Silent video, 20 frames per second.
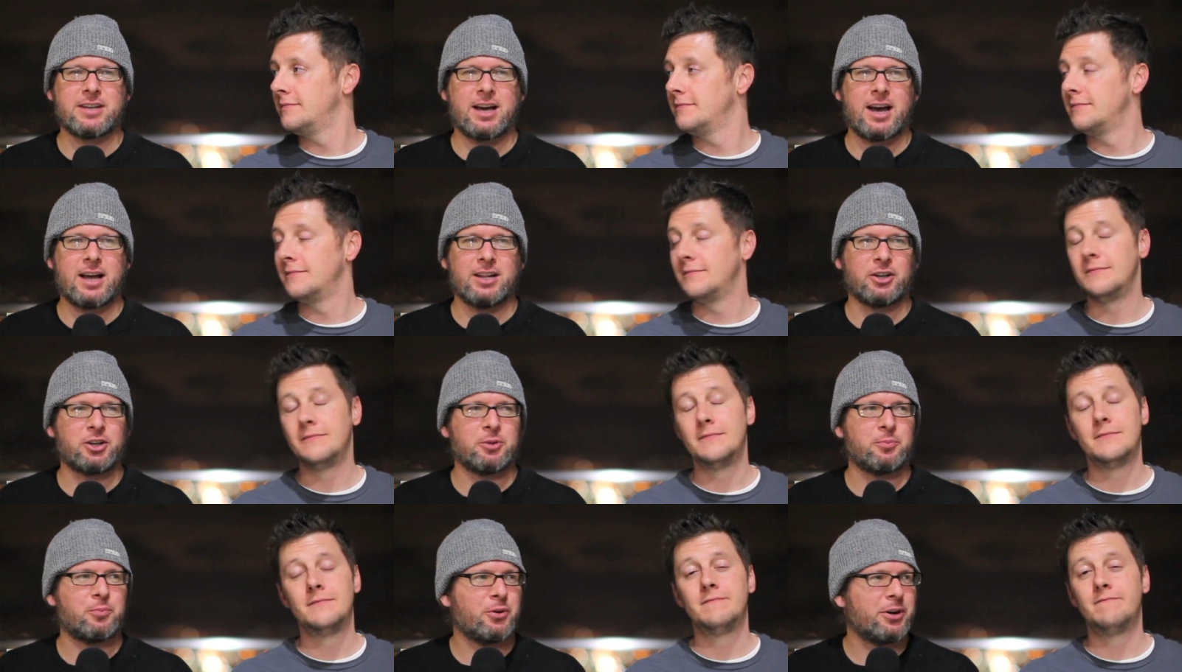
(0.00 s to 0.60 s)

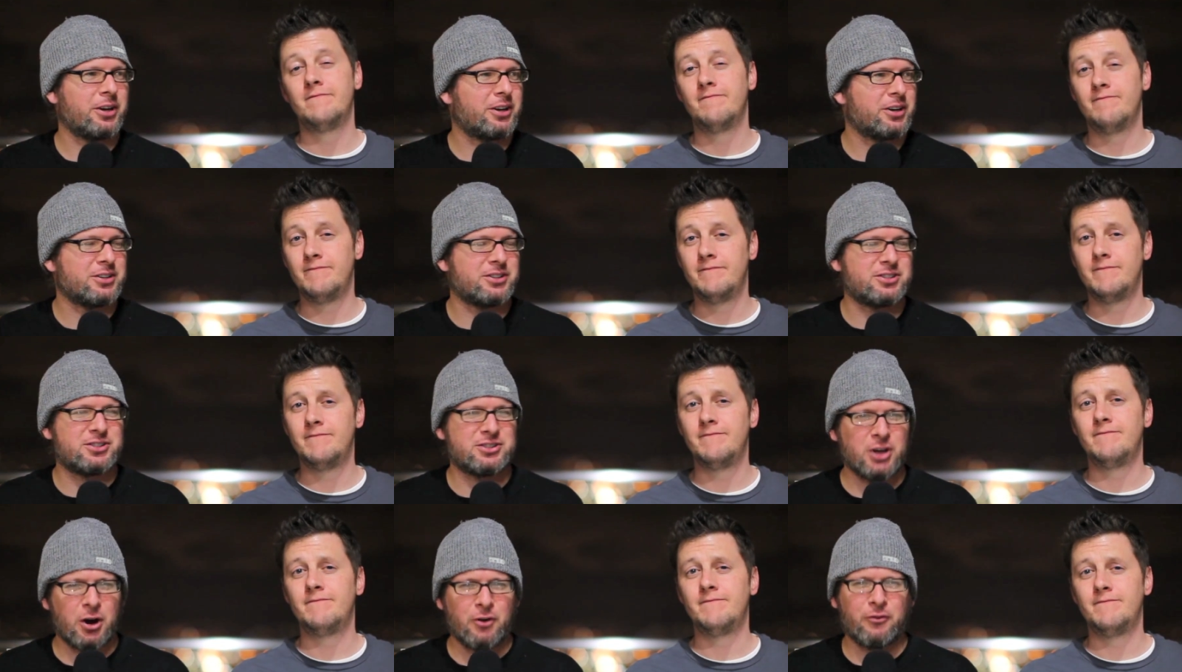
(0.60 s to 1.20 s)
Speaker 1: Uh, looking pretty
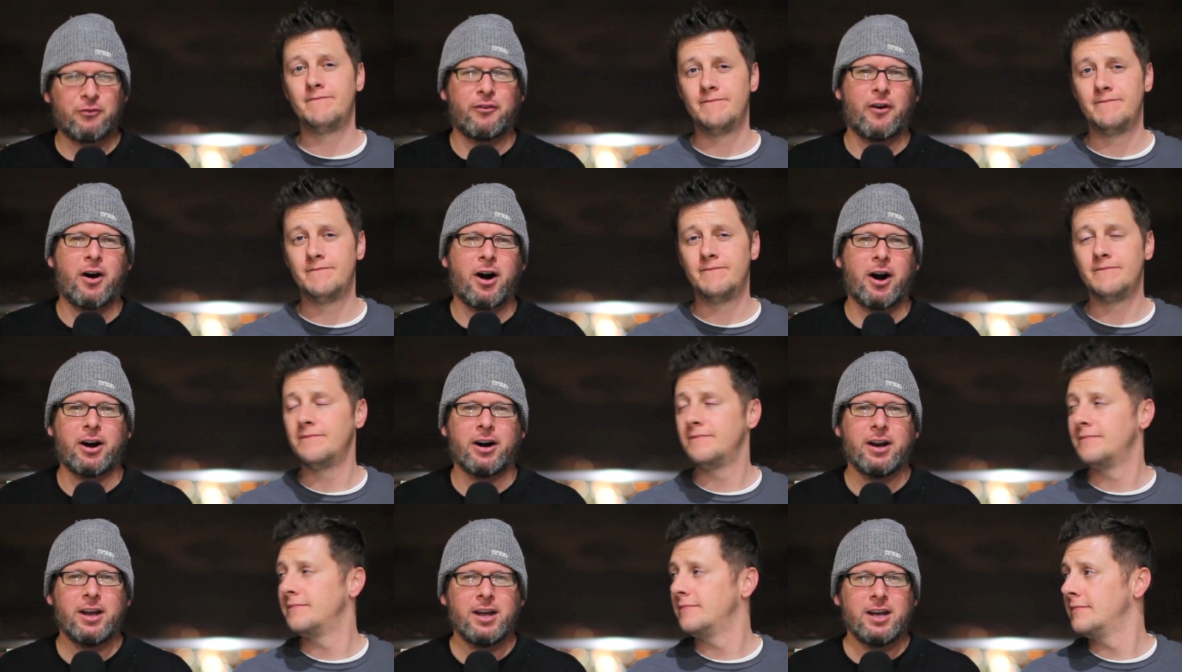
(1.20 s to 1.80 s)
good so
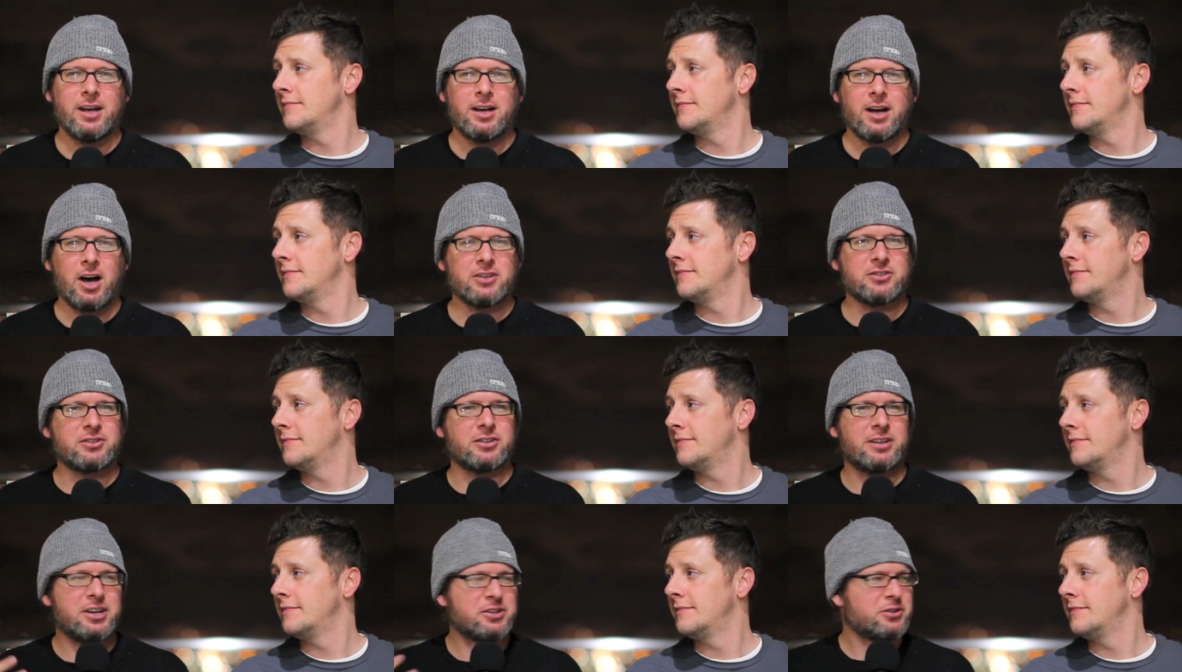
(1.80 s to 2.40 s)
far.
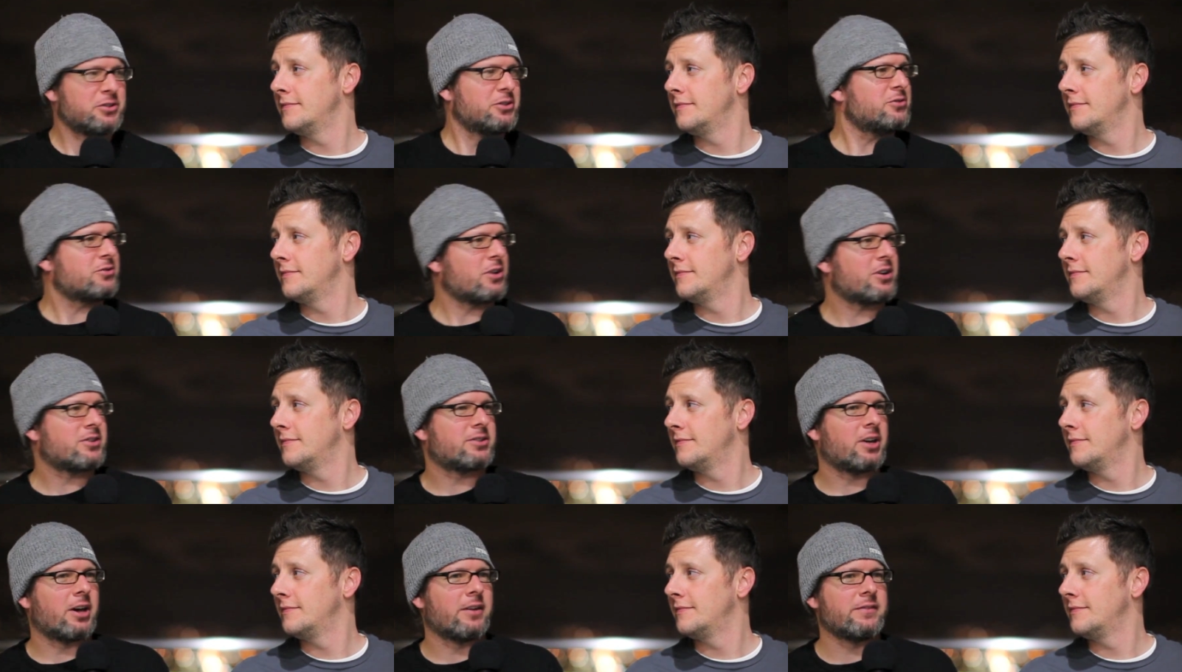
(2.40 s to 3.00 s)
Also, going to
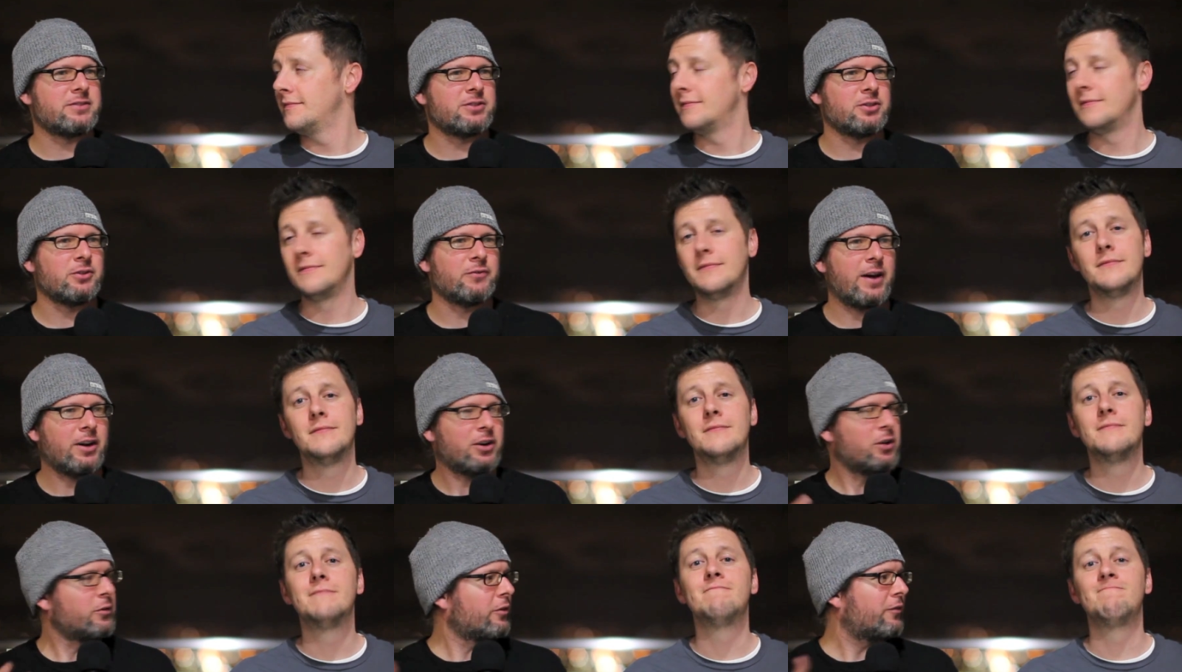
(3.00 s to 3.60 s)
introduce ourselves to
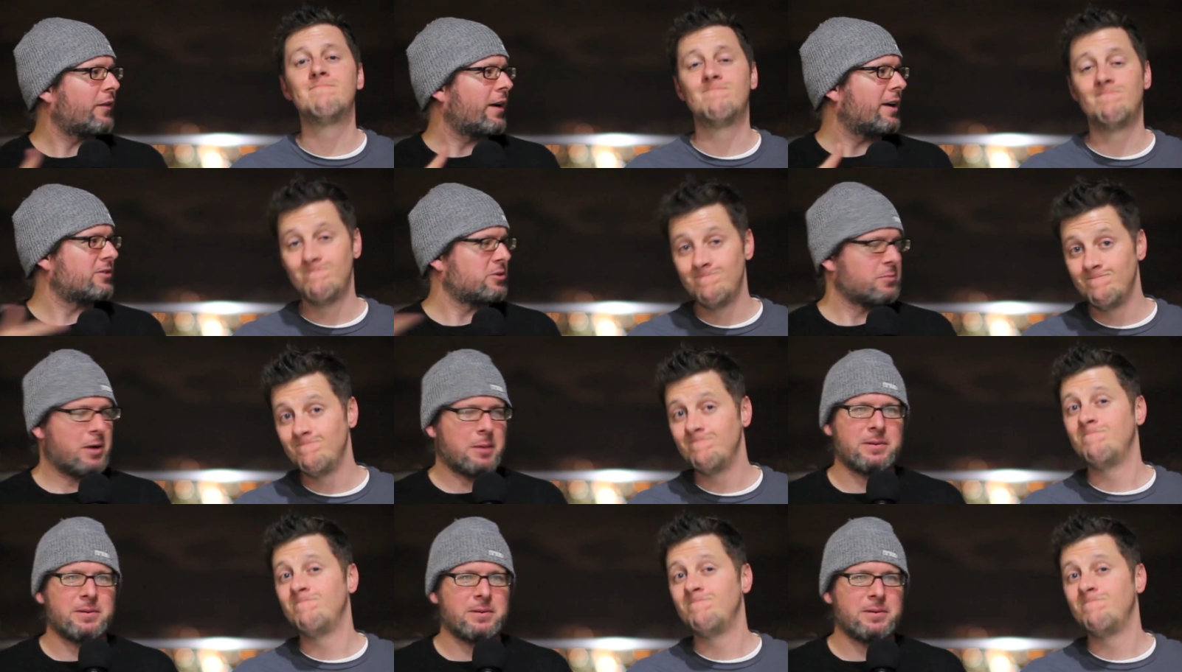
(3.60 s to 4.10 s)
Vancouver fans who might